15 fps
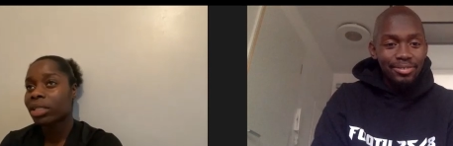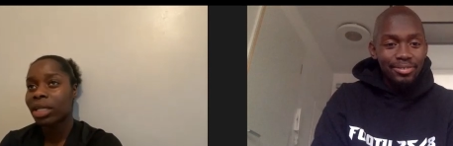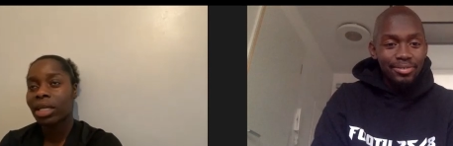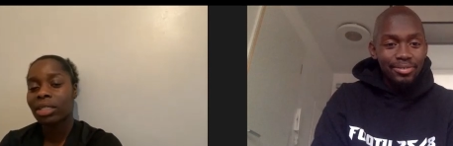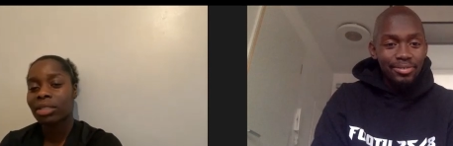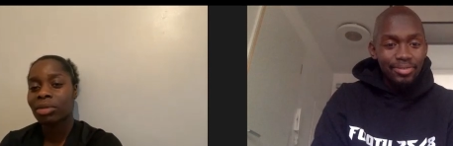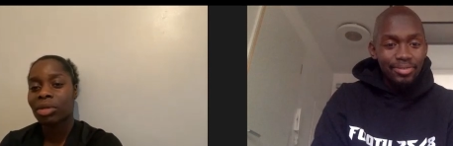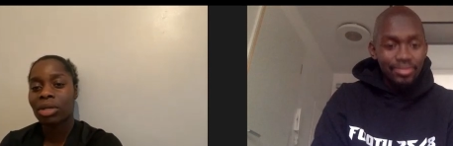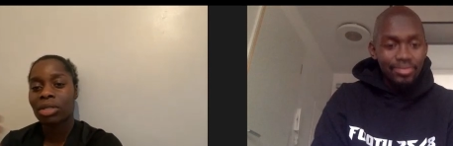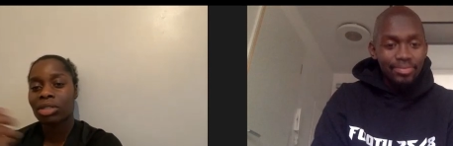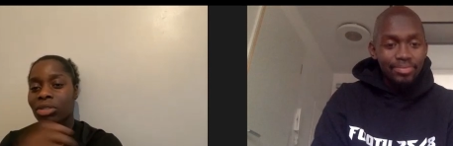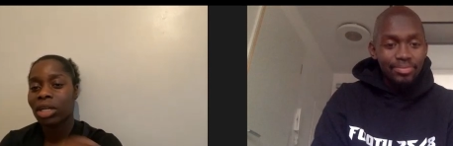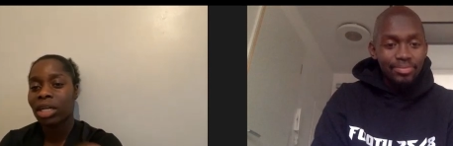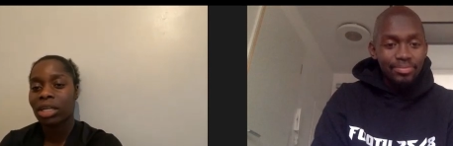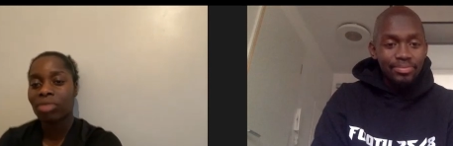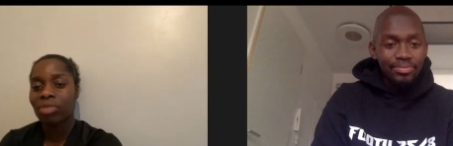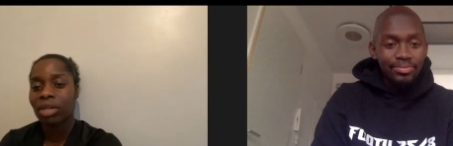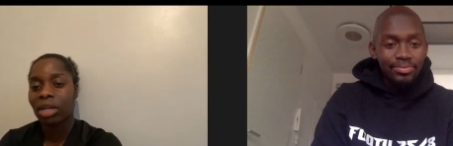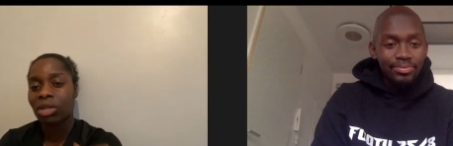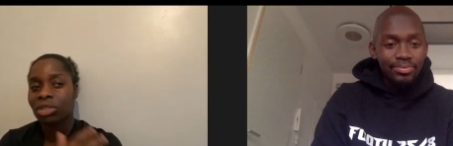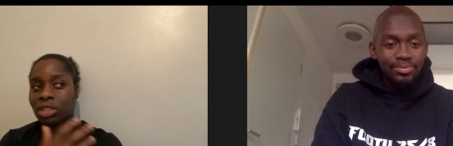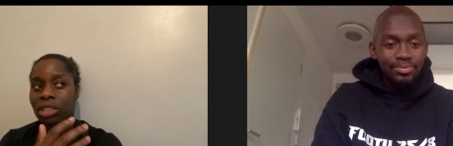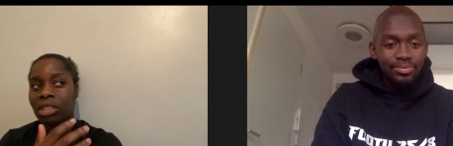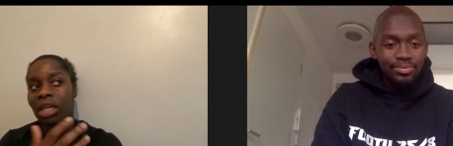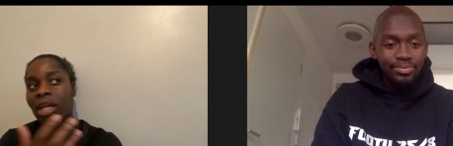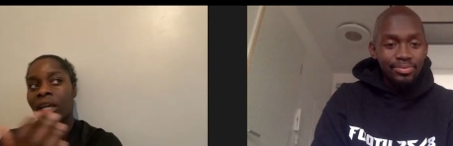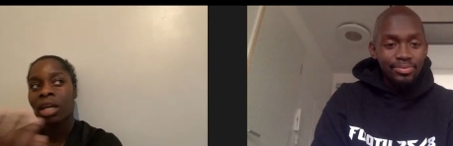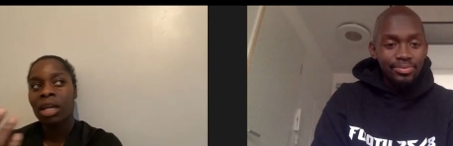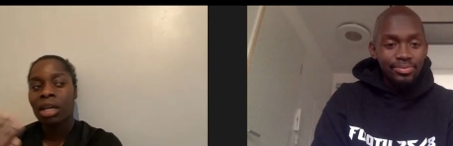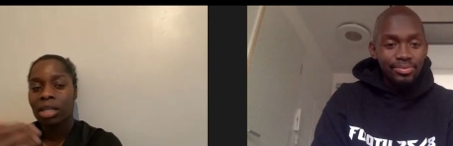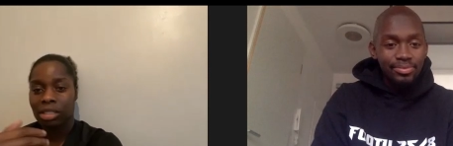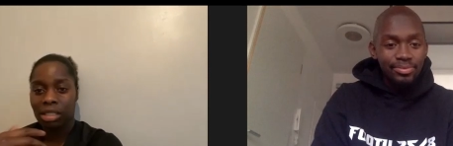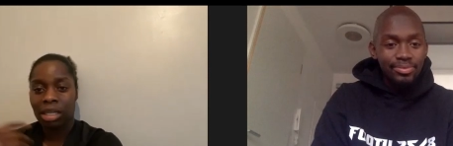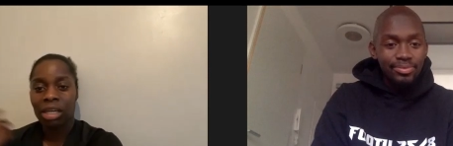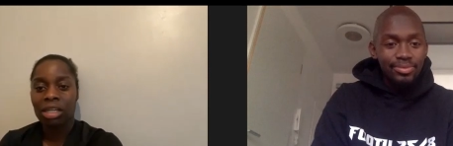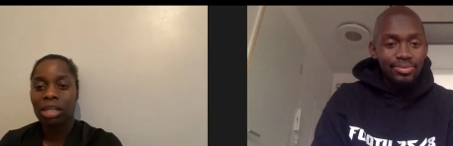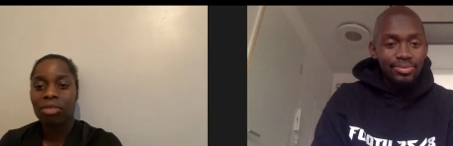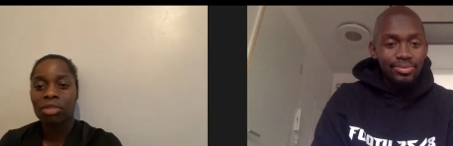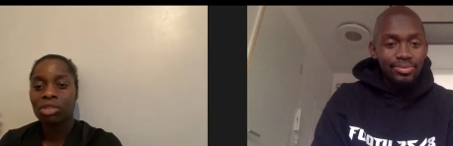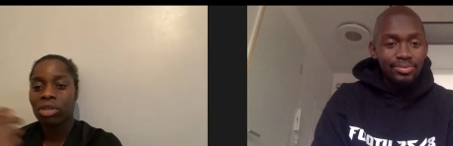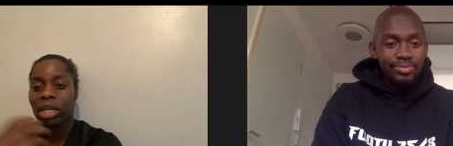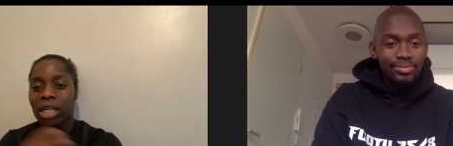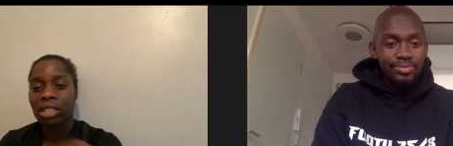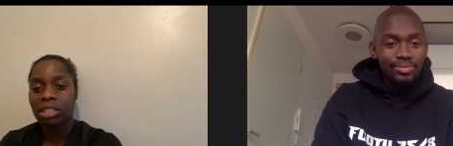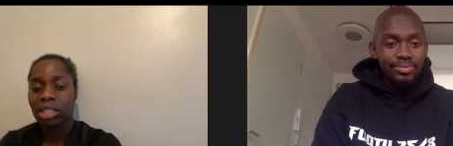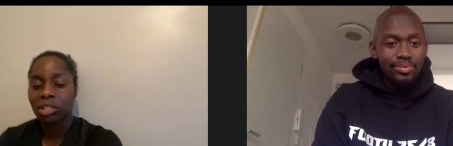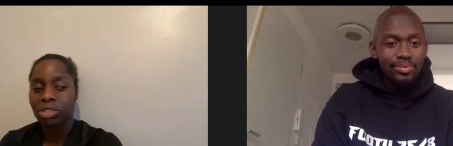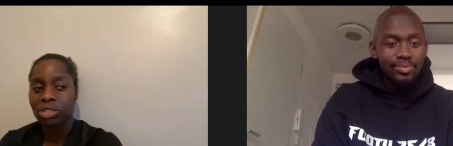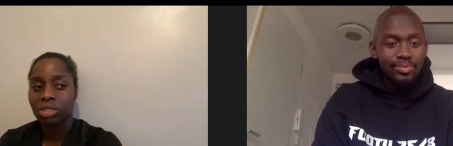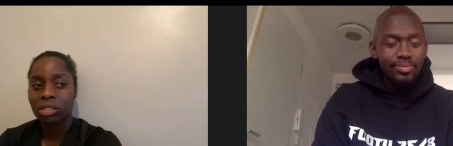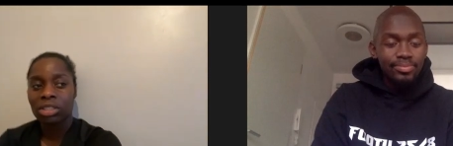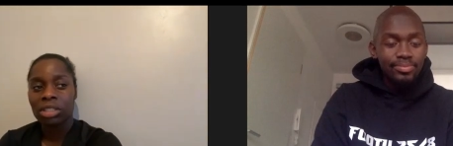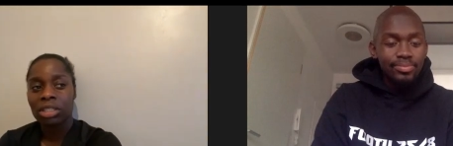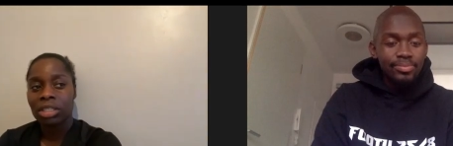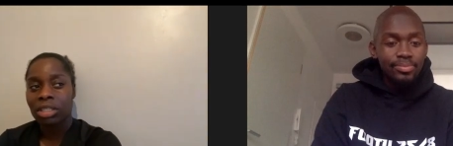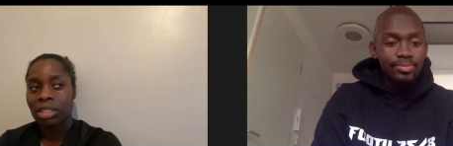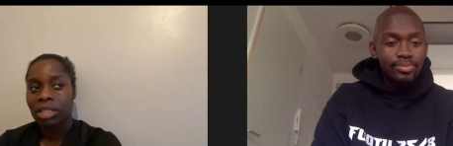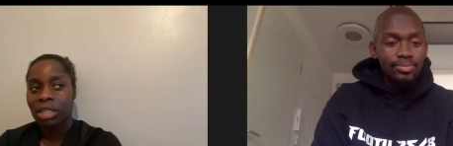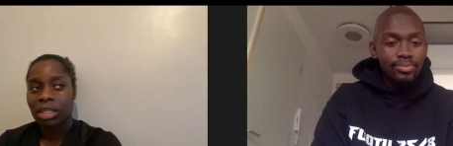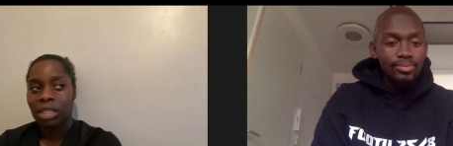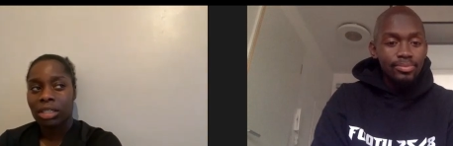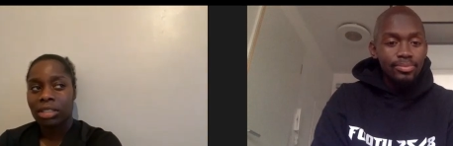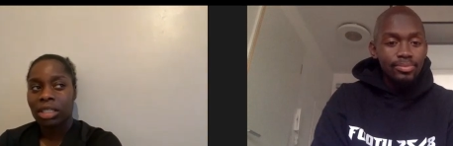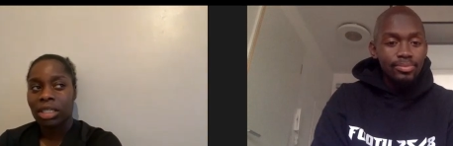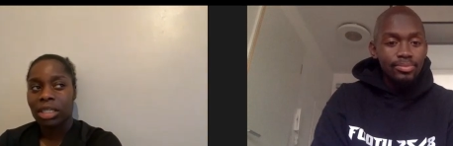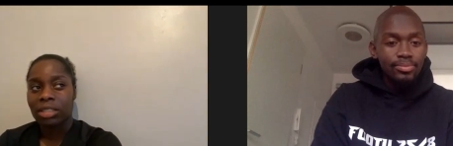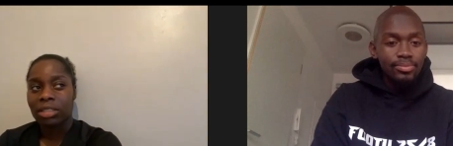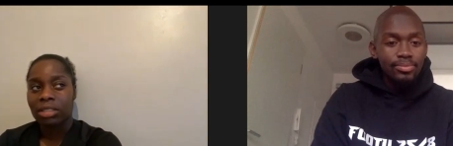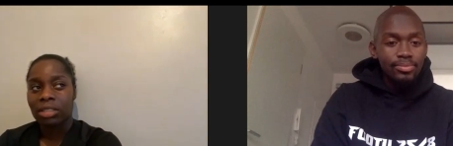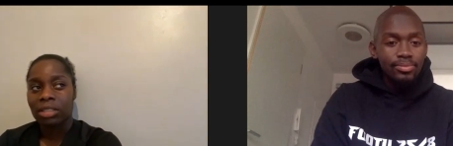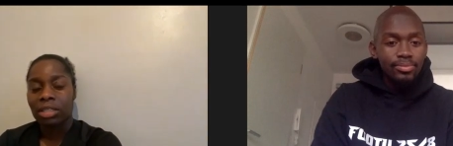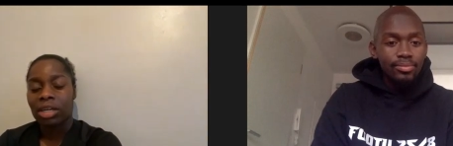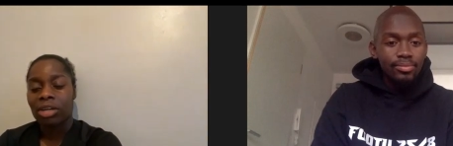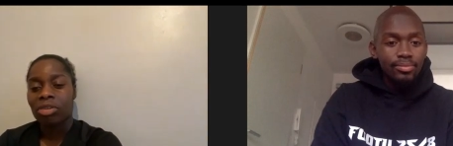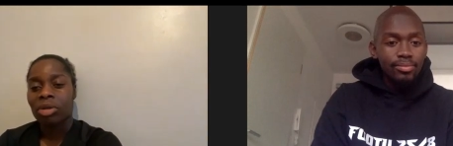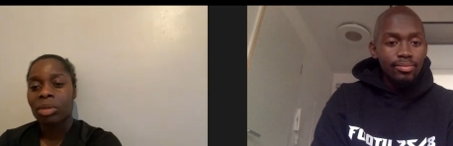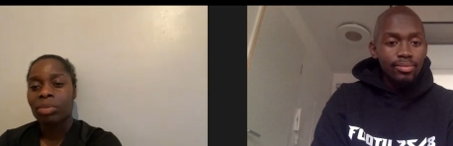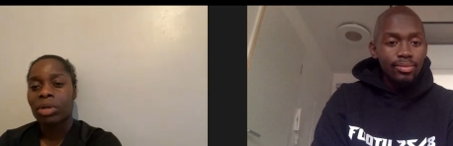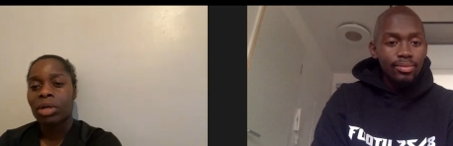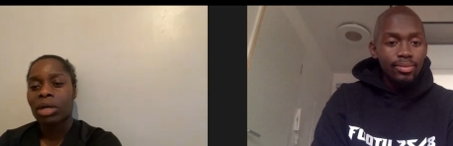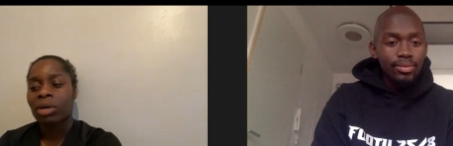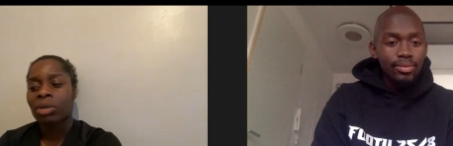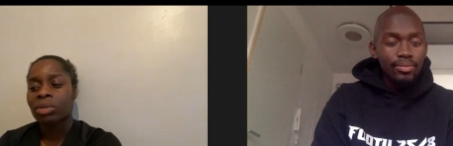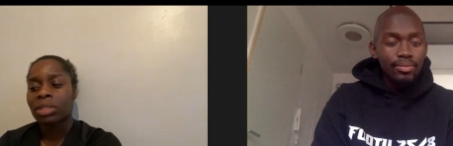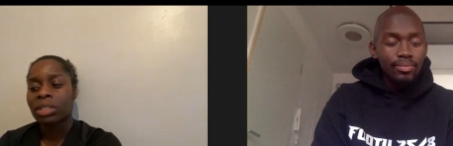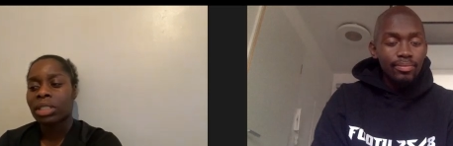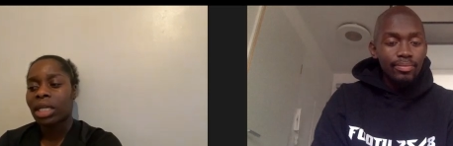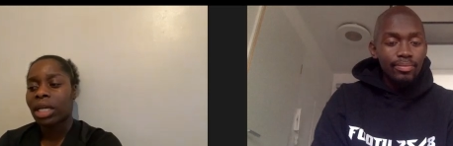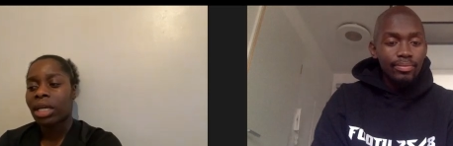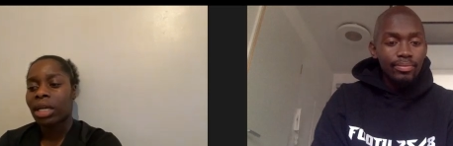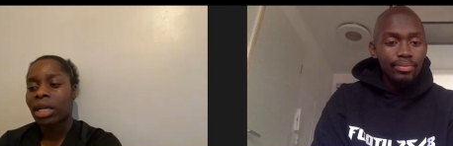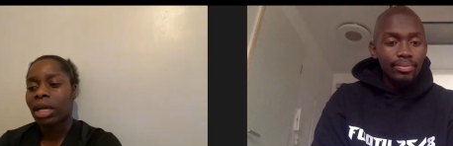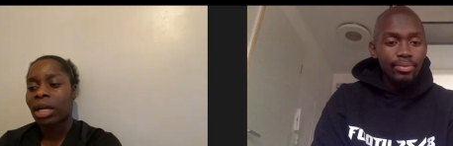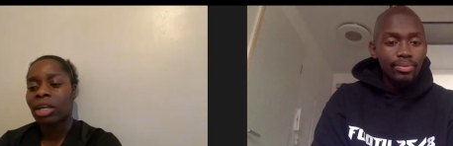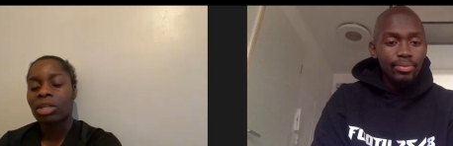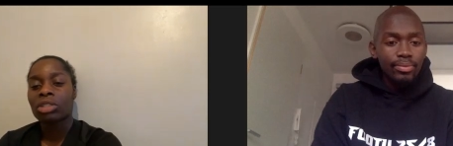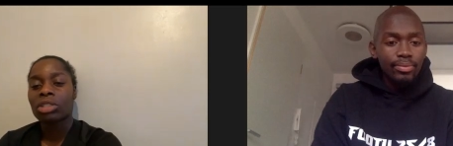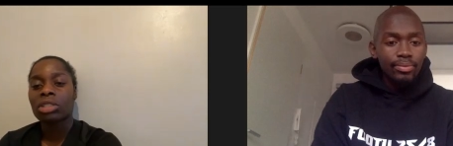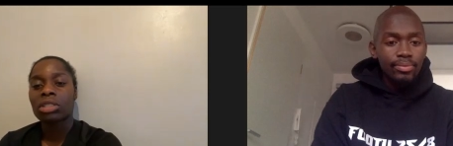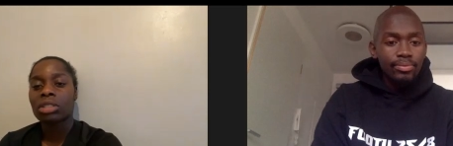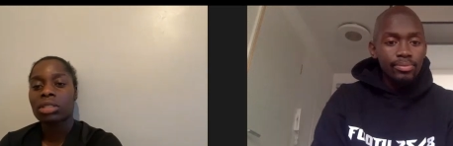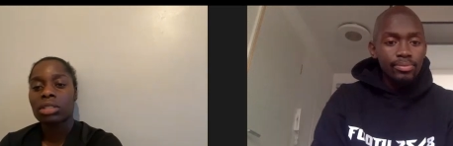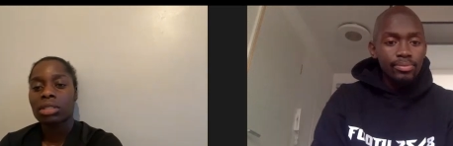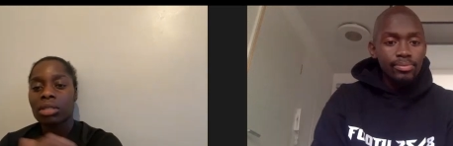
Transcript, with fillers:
Speaker 1: days, I'm going training. I was just like, it's like another training session. And then I remember I was there, and I was just.